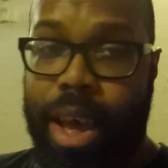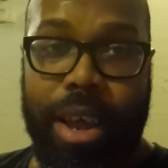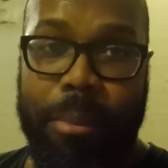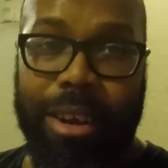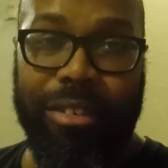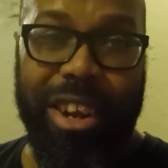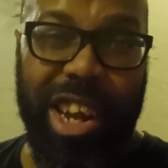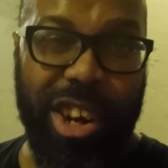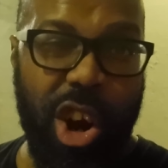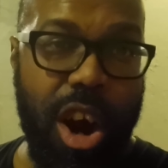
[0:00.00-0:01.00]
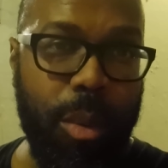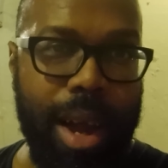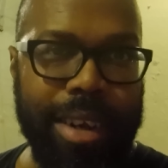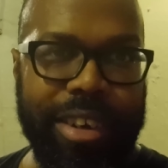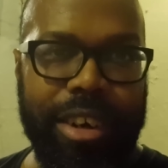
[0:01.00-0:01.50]
I'm actually at a car
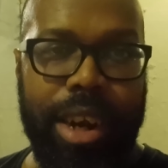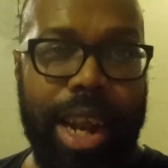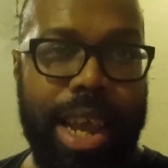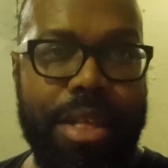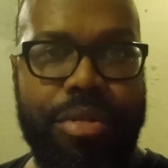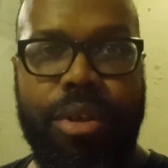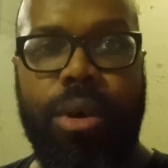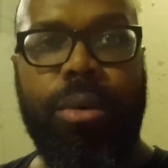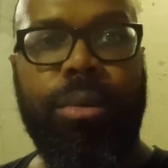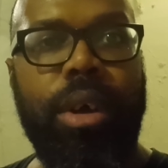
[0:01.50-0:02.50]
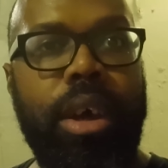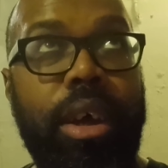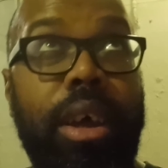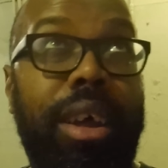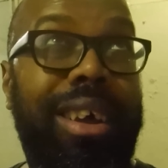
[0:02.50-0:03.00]
wash here at night, so
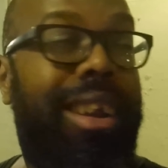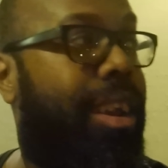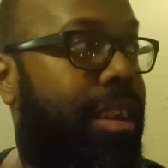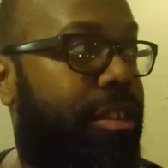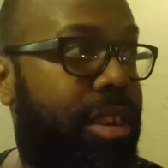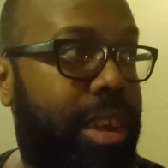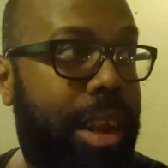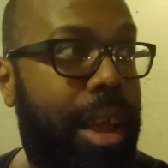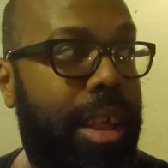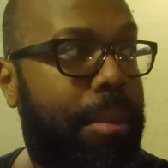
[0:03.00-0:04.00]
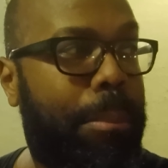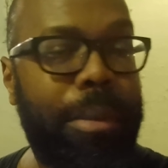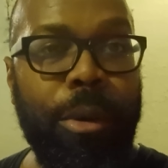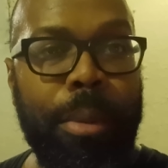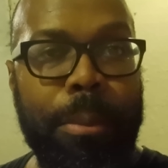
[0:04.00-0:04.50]
you get a
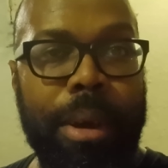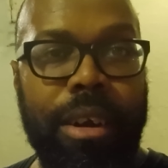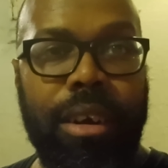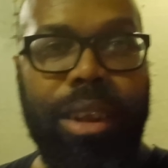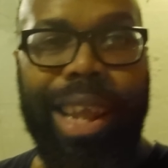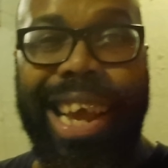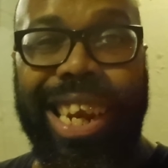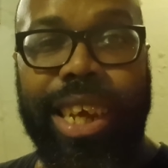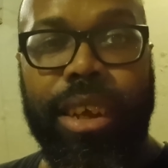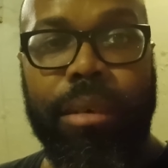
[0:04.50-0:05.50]
little bit better lighting,